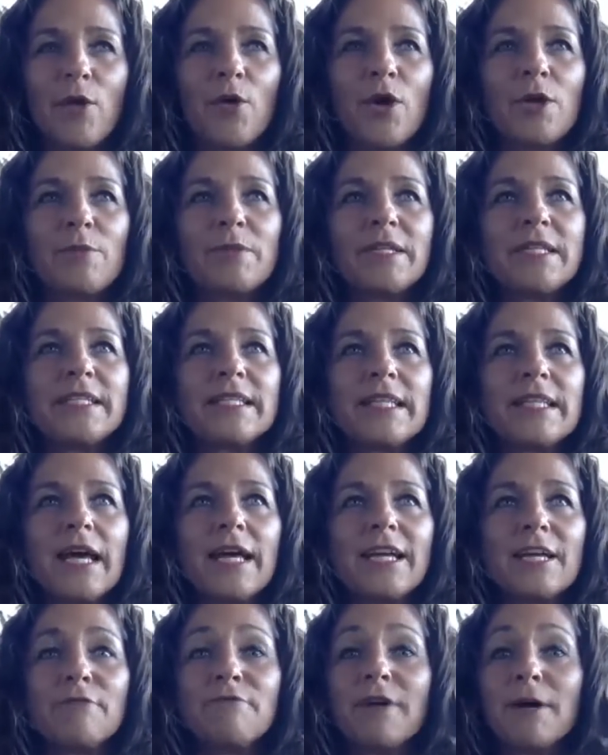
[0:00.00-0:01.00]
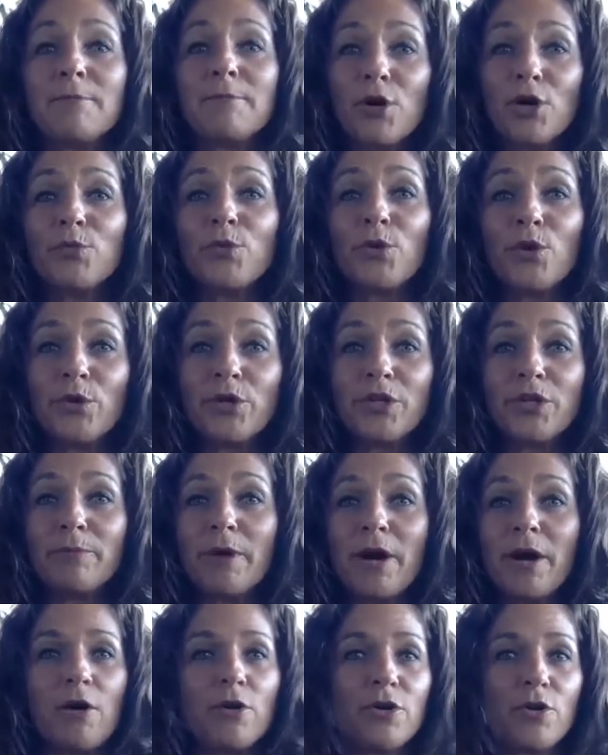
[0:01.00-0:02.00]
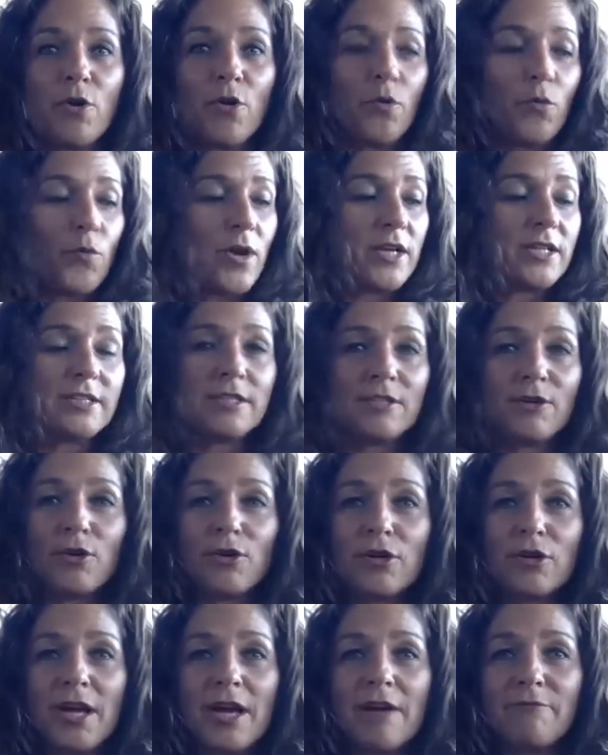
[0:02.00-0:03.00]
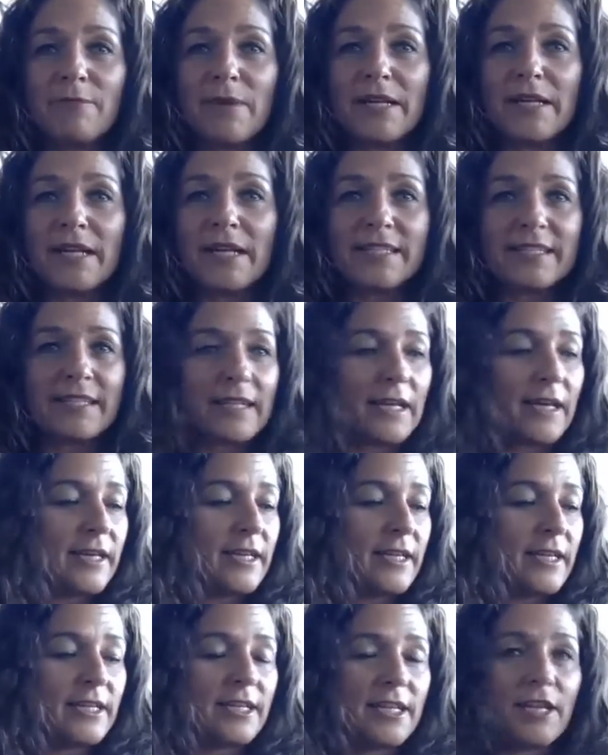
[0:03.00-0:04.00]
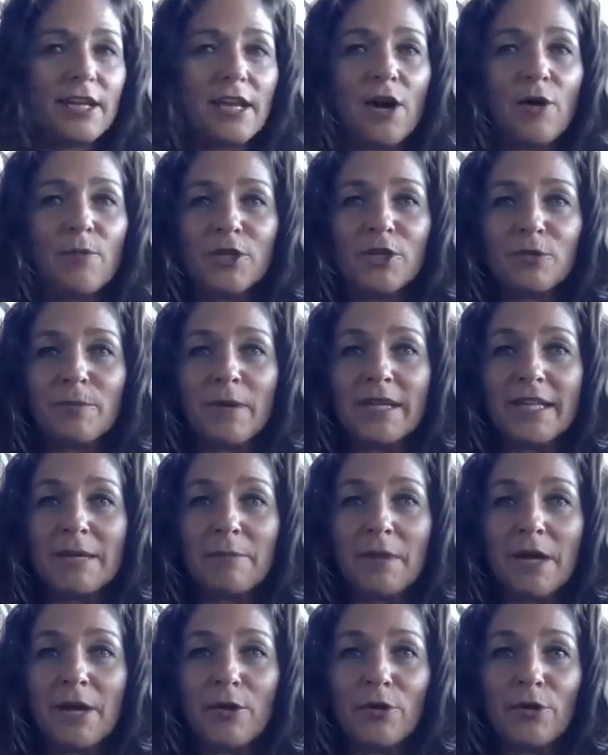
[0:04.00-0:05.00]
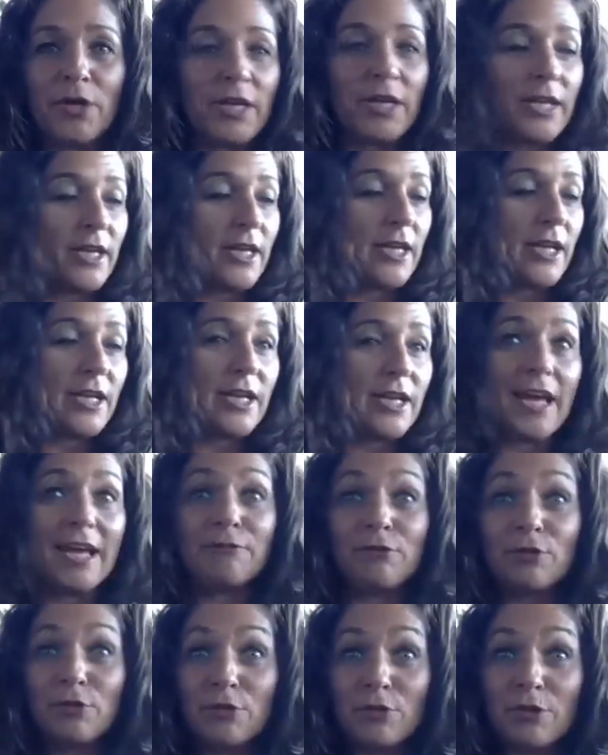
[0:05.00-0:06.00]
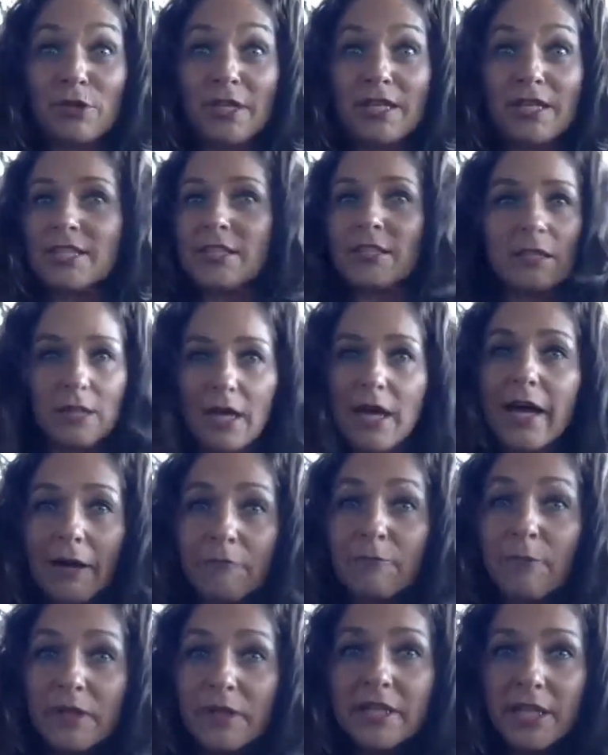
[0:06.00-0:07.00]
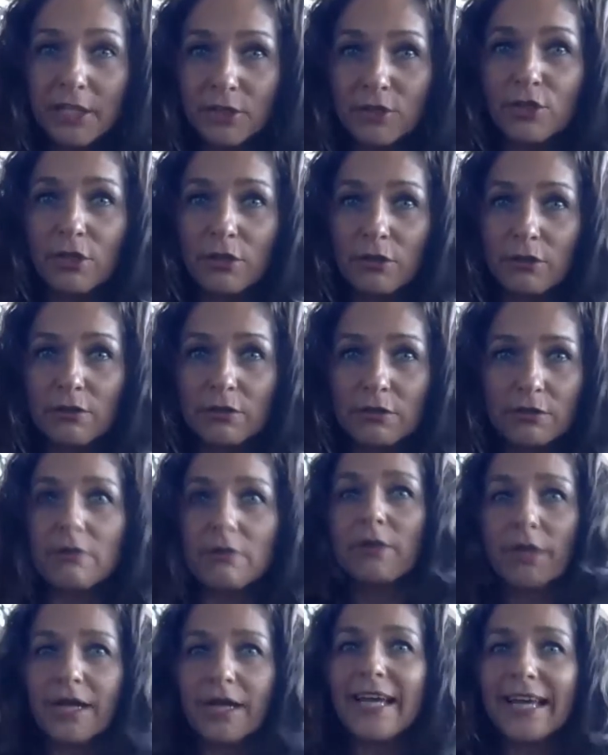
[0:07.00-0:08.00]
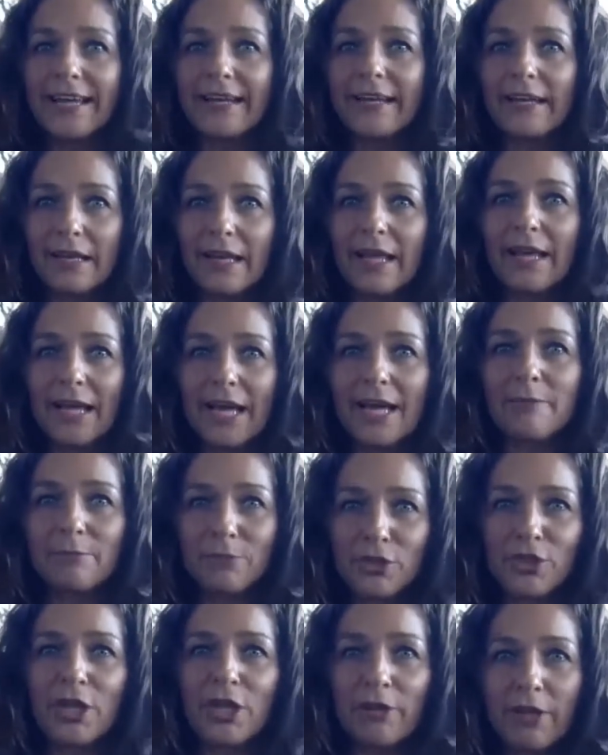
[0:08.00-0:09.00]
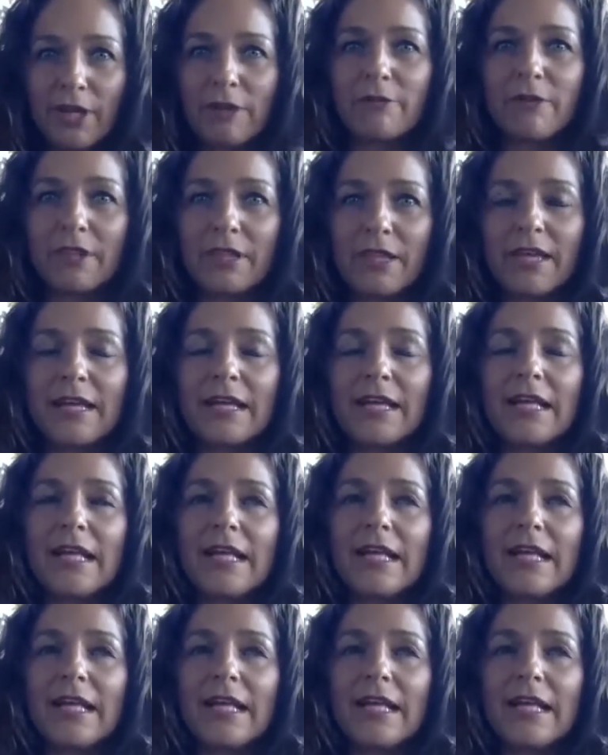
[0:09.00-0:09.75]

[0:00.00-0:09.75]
I mean, it's like if I'm not worried about, oh, where's going to have my next client and how much money am I earning and I have to do this. And I've been there too. So again, like I'm sharing everything.